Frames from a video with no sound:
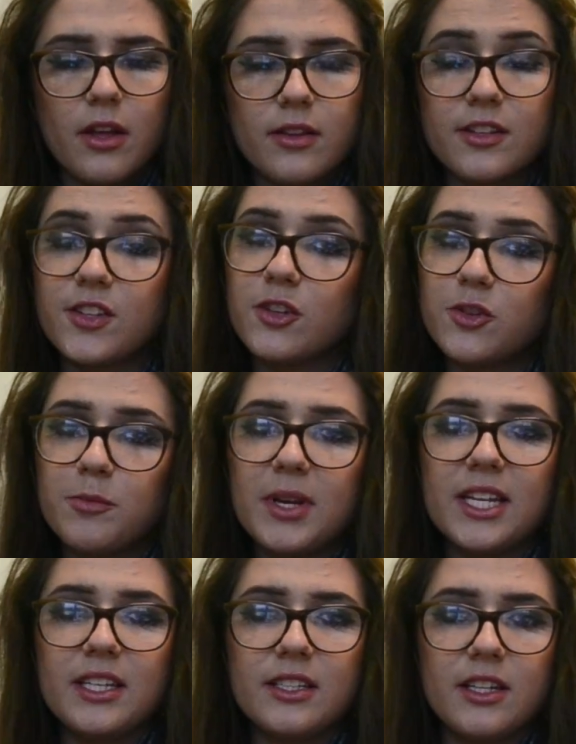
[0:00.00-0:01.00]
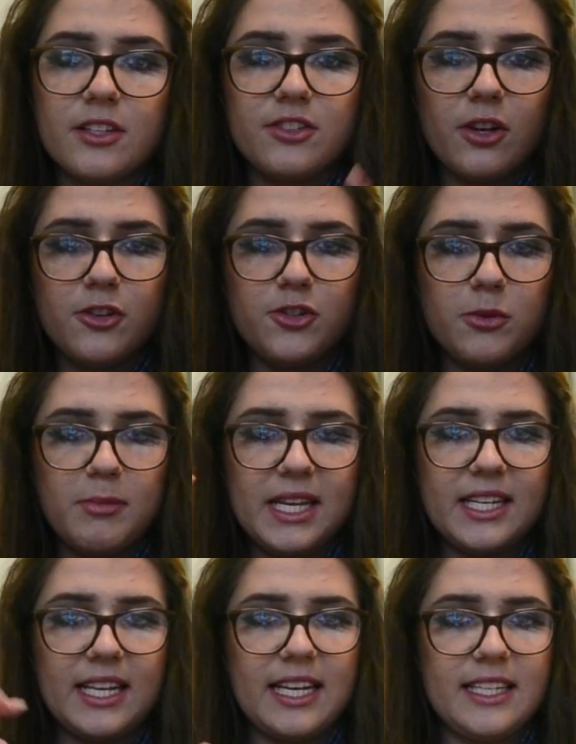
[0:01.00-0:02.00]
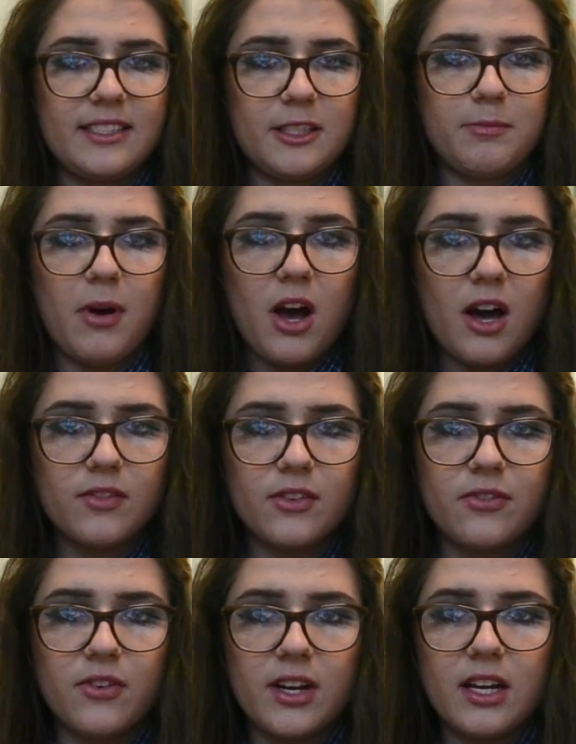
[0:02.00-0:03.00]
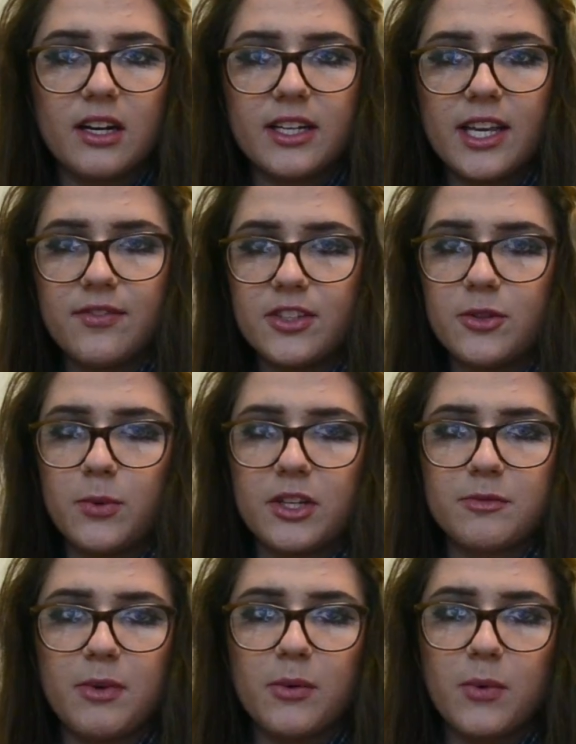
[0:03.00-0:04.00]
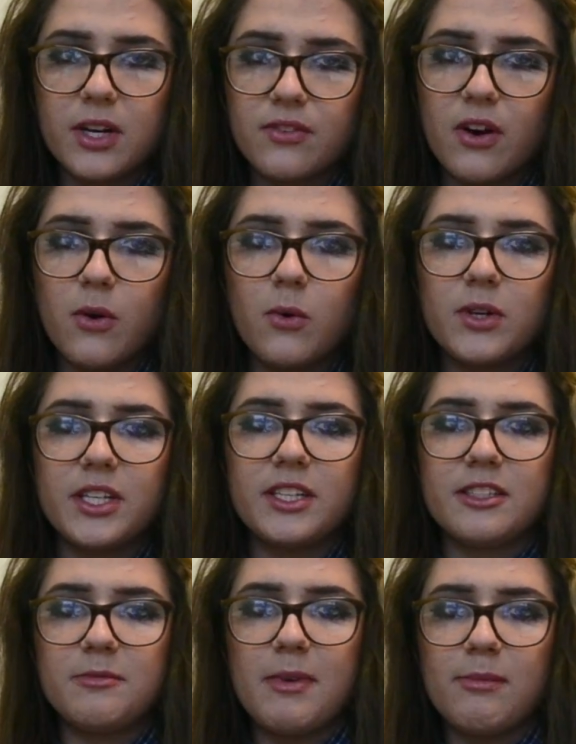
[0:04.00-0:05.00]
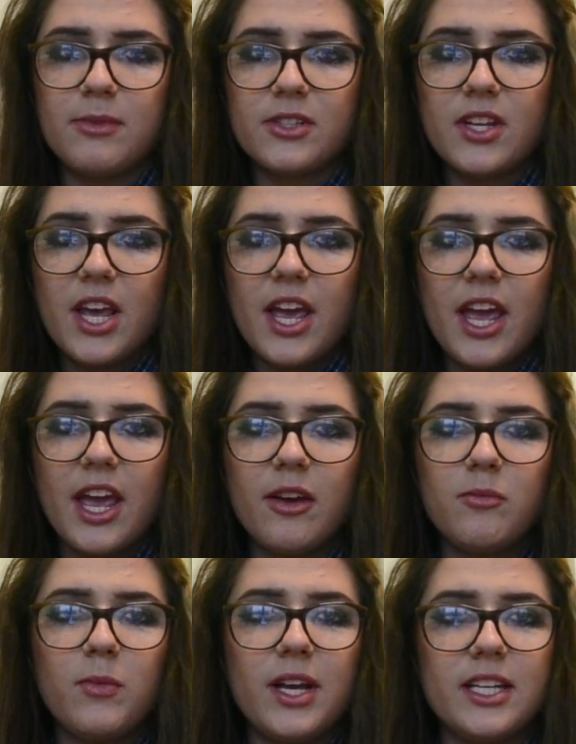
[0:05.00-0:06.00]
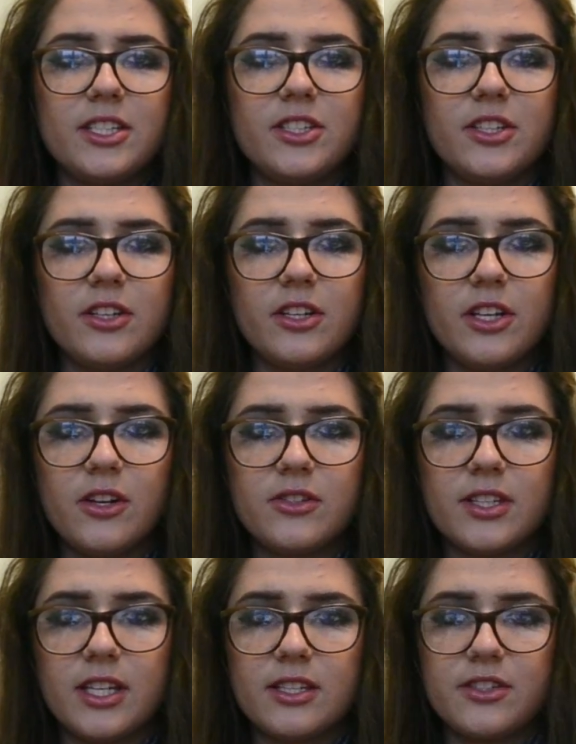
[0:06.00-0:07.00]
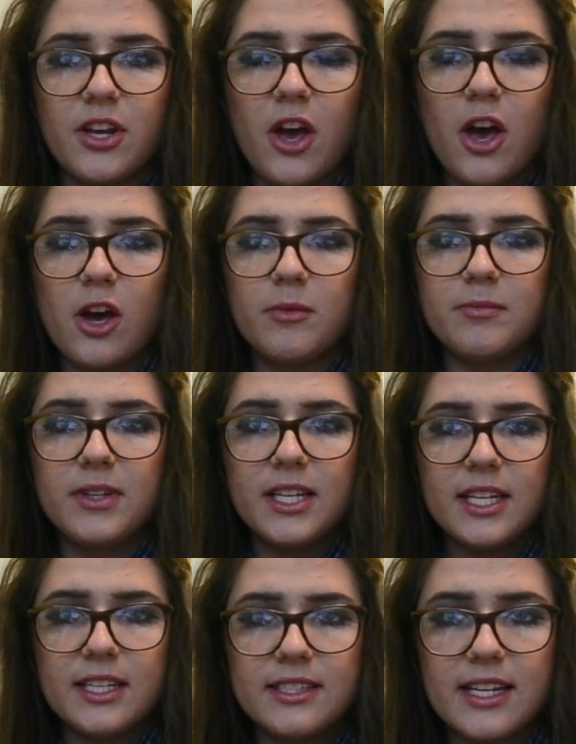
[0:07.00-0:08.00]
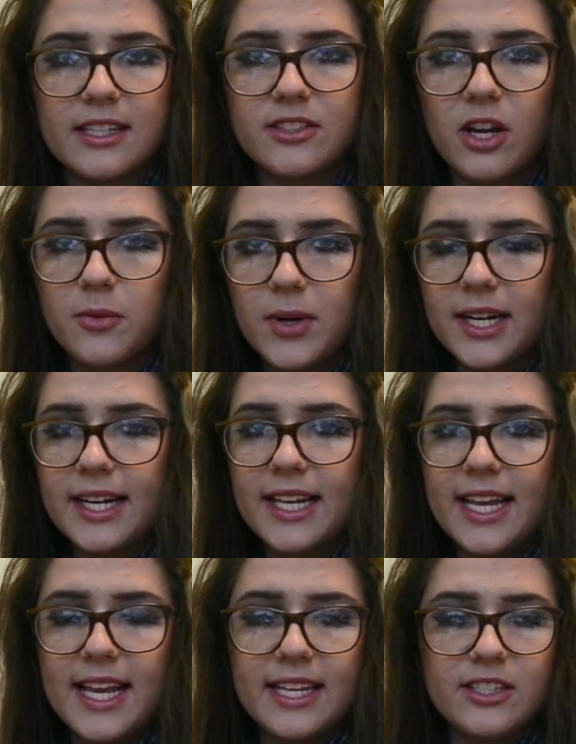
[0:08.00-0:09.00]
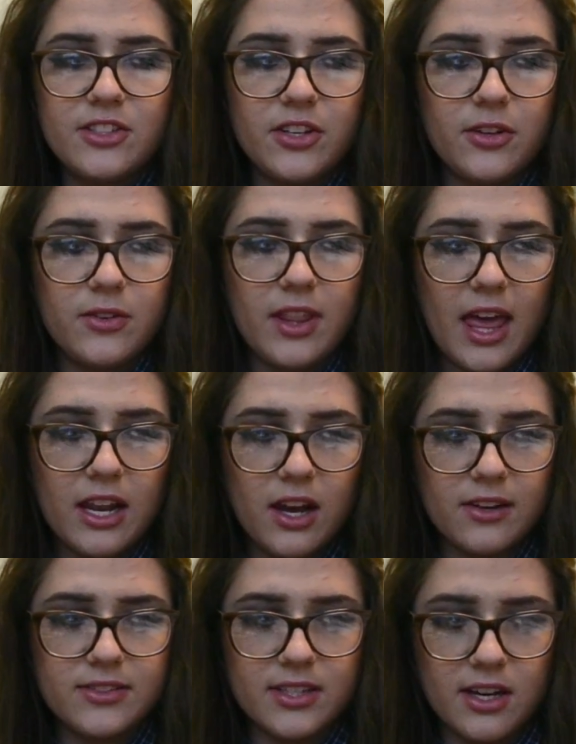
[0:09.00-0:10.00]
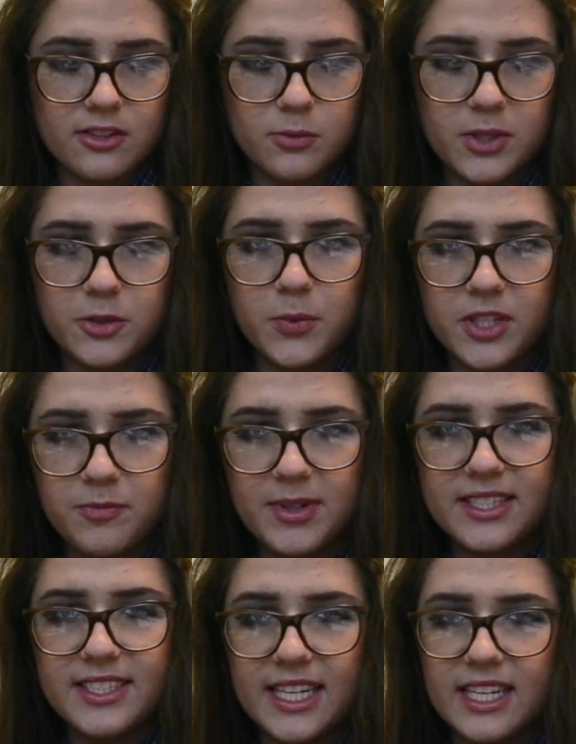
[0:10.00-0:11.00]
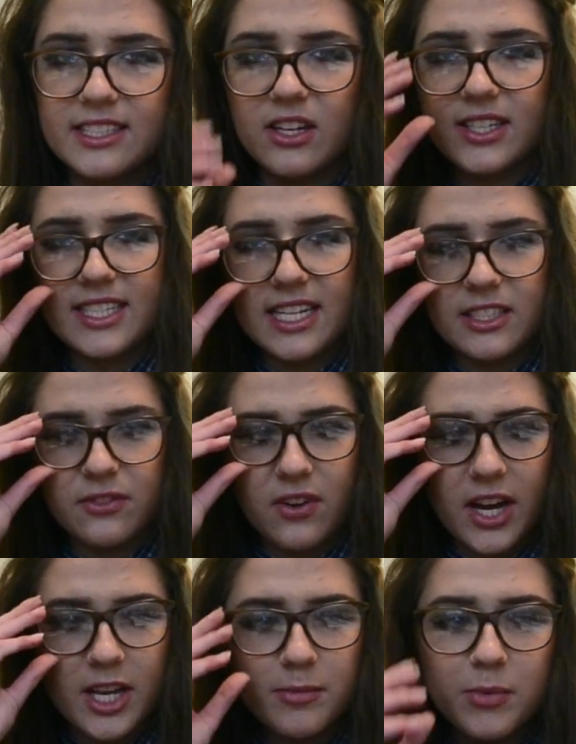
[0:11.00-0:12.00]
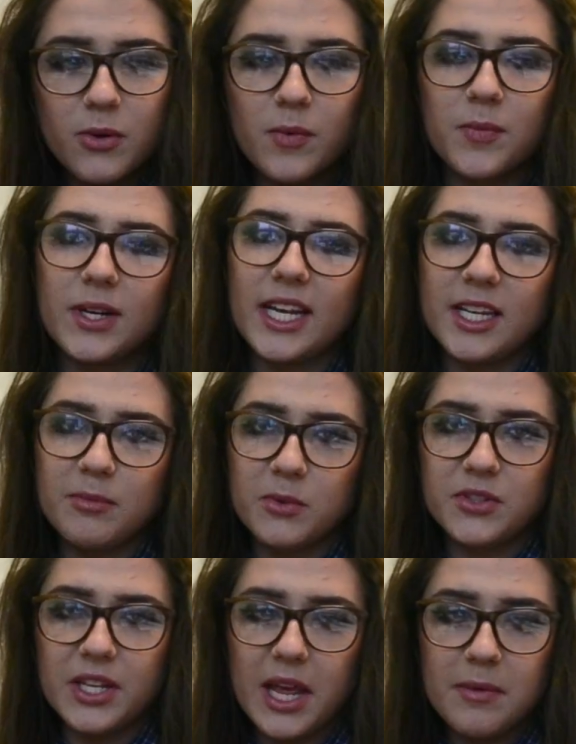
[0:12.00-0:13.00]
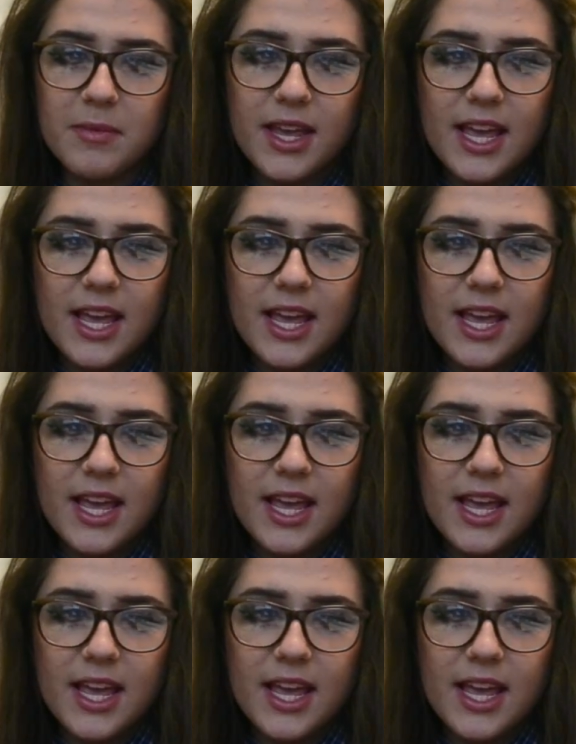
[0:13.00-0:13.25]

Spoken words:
The social media links is part of the thriller given to us by one of our audience members, in which the use of this term sets directly into their lifestyles, which would have been seen as identifiable and relatable to them,